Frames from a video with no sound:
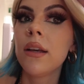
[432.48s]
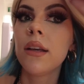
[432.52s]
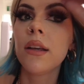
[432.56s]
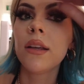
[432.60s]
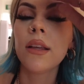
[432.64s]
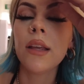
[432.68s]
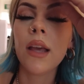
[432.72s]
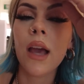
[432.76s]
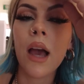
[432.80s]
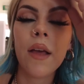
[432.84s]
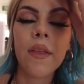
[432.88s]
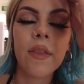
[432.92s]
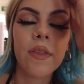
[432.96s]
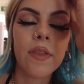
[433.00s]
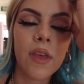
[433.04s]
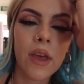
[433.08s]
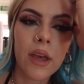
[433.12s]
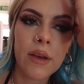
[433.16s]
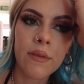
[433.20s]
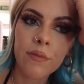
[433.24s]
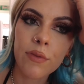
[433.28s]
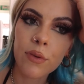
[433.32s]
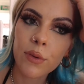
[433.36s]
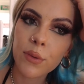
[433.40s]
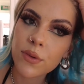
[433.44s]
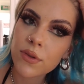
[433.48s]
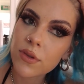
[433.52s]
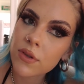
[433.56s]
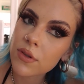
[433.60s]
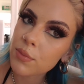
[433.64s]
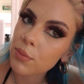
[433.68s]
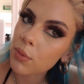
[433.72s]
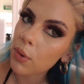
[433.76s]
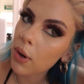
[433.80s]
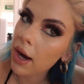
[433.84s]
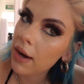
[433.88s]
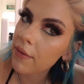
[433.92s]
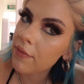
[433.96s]
yeah, the influencers
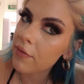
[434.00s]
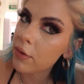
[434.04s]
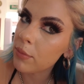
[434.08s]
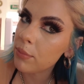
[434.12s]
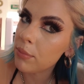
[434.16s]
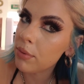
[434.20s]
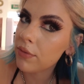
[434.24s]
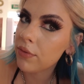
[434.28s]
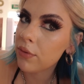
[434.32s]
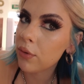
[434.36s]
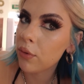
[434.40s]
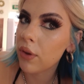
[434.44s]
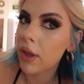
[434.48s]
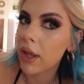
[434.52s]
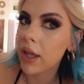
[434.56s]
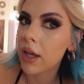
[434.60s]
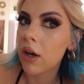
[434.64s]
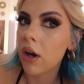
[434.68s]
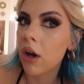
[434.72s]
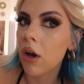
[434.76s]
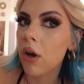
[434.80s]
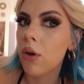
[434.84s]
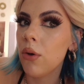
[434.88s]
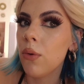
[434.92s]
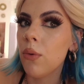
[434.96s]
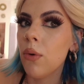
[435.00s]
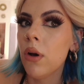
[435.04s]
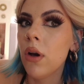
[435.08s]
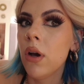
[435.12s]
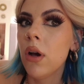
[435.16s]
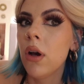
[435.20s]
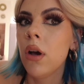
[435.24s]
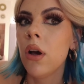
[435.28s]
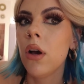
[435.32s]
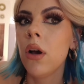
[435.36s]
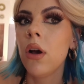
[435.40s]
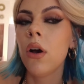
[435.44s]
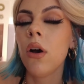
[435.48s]
will have them before they go
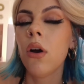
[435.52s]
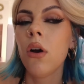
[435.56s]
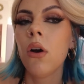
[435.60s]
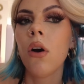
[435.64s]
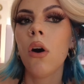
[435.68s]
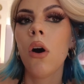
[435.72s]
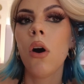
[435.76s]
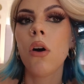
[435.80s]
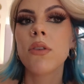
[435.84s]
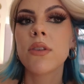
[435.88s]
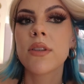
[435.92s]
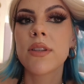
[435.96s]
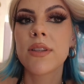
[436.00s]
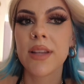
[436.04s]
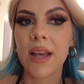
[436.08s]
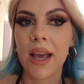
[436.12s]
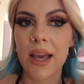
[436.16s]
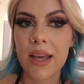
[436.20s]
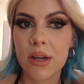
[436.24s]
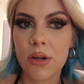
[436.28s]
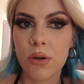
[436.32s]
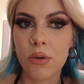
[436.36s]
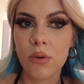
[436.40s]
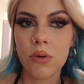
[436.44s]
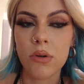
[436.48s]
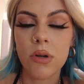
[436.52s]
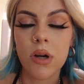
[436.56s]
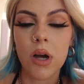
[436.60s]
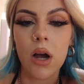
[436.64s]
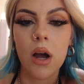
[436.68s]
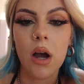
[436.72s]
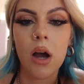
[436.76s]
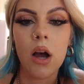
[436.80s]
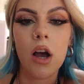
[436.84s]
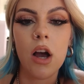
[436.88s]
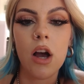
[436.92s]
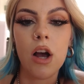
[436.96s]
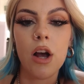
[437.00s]
on sale.
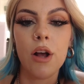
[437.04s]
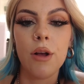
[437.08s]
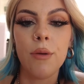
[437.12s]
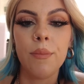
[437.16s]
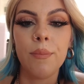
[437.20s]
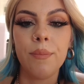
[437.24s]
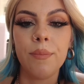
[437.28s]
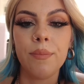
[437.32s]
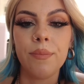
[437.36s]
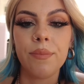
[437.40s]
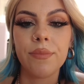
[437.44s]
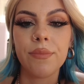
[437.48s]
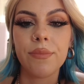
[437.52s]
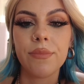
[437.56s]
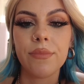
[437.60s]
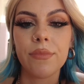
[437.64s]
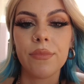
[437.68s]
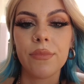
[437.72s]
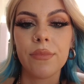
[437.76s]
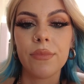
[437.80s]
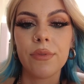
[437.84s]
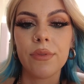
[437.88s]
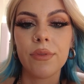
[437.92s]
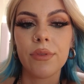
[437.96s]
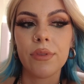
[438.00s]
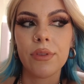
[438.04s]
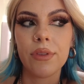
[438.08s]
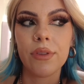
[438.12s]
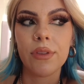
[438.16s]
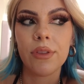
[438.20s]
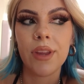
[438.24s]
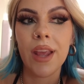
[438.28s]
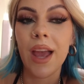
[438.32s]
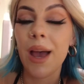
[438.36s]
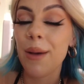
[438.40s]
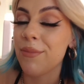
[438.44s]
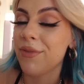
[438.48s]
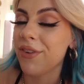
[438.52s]
Um,
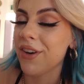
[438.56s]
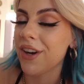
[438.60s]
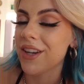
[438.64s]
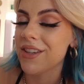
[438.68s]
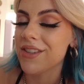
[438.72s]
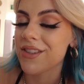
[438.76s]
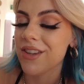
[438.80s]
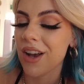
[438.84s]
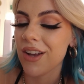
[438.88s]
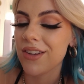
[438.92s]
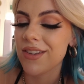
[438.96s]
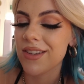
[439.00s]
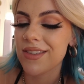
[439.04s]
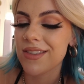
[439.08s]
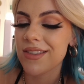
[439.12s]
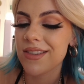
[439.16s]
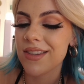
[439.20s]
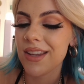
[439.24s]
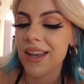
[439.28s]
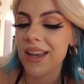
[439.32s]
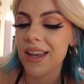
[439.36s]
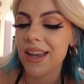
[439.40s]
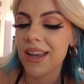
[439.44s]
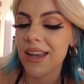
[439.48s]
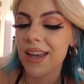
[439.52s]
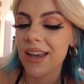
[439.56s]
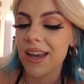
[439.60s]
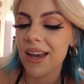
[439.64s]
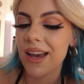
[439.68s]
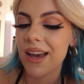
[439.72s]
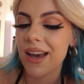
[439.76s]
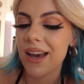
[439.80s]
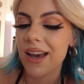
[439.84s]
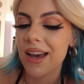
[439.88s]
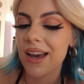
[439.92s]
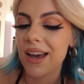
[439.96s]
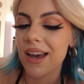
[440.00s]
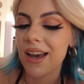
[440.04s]
yeah, I'm very excited to see
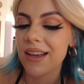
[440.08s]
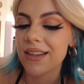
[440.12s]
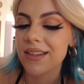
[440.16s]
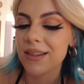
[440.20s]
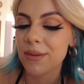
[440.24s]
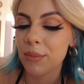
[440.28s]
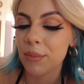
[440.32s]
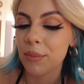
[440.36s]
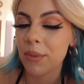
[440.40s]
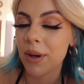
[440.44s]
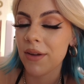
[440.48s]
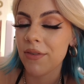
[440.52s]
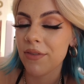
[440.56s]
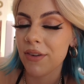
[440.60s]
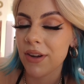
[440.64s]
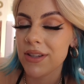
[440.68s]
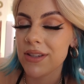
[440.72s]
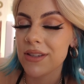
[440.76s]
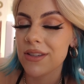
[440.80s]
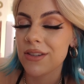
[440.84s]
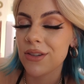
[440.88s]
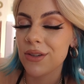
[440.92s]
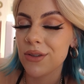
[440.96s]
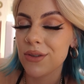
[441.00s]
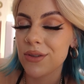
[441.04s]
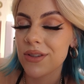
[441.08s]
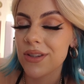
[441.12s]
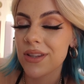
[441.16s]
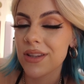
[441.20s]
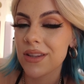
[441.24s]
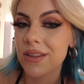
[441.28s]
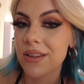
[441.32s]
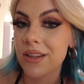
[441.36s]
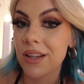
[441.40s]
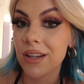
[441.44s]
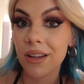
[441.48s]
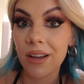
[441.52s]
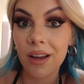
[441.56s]
some of my friends use
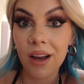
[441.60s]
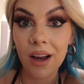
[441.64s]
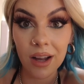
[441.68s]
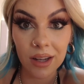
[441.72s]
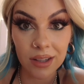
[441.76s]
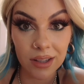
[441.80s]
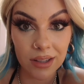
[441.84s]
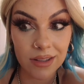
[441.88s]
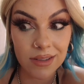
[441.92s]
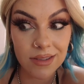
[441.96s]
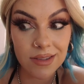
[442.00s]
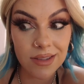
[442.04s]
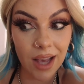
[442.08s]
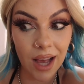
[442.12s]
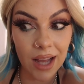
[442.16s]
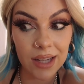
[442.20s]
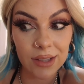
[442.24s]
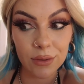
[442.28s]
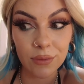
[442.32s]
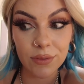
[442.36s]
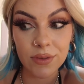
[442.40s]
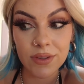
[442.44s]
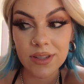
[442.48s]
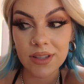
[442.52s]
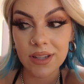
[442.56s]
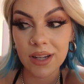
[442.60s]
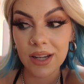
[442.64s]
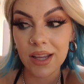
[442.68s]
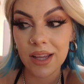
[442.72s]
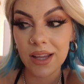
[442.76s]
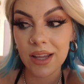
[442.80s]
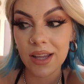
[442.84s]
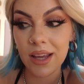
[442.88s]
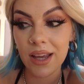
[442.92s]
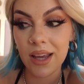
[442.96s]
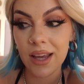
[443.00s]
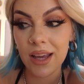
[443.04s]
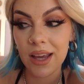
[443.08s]
the colours and
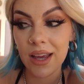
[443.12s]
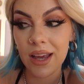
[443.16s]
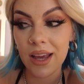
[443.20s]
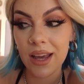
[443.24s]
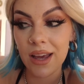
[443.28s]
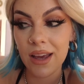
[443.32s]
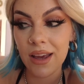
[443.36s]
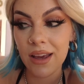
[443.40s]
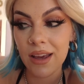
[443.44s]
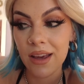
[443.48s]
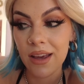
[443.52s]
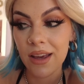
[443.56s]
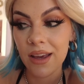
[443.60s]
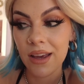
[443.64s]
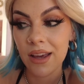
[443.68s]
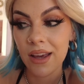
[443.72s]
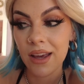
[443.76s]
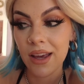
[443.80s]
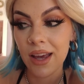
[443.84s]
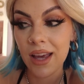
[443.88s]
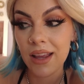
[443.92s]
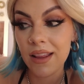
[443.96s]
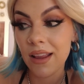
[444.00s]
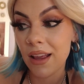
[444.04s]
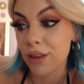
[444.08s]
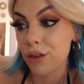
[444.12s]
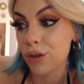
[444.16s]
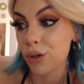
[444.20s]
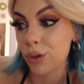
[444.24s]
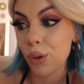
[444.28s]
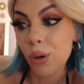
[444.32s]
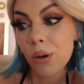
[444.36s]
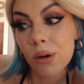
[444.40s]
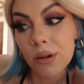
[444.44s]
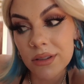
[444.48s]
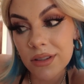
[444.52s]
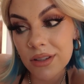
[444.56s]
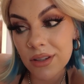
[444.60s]
obviously hear hear their
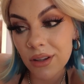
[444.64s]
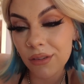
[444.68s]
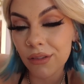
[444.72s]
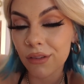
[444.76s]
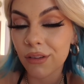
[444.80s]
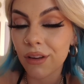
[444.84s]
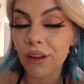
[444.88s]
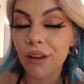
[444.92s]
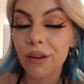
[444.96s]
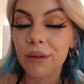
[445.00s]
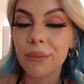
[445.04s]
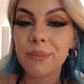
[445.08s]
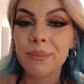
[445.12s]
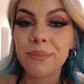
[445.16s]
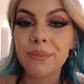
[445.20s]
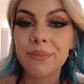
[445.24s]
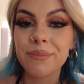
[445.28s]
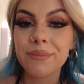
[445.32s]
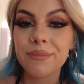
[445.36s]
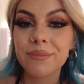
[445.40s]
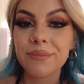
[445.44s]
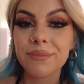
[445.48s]
thoughts on them.